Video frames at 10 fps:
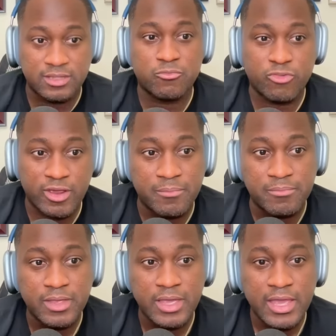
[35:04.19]
the
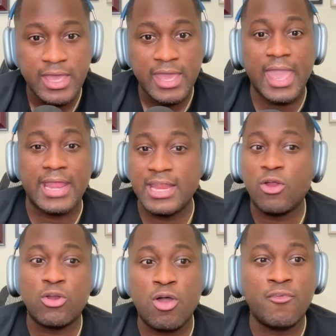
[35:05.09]
rim, and then
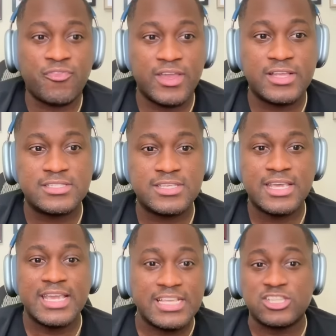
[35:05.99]
on offense,
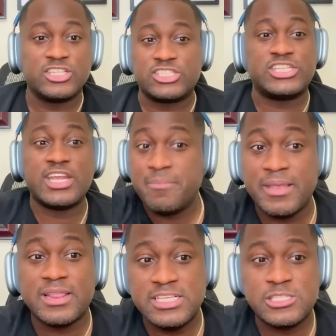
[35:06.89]
he's
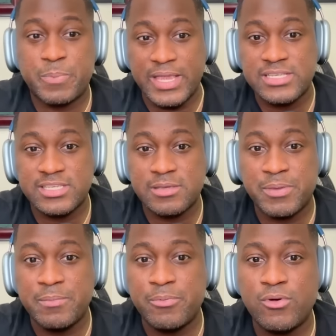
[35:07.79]
legitimately spacing
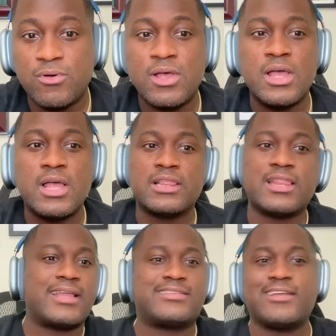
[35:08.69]
people
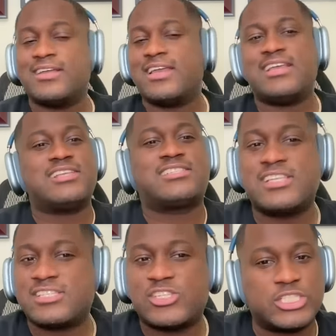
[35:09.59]
like the yeah. it's
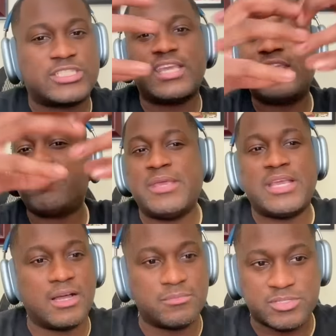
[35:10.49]
just your team
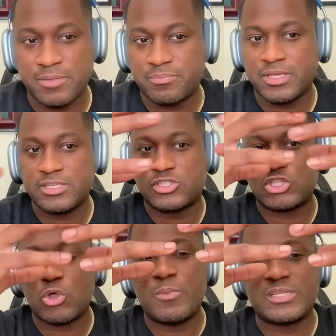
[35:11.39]
becomes something
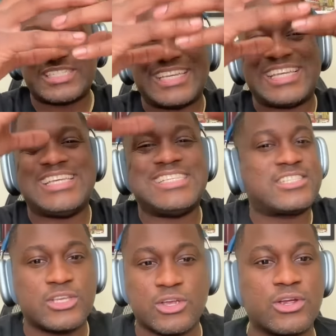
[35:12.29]
so much
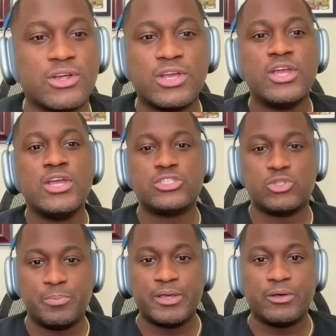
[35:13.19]
easier
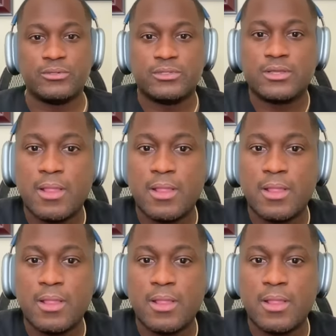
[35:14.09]
to build.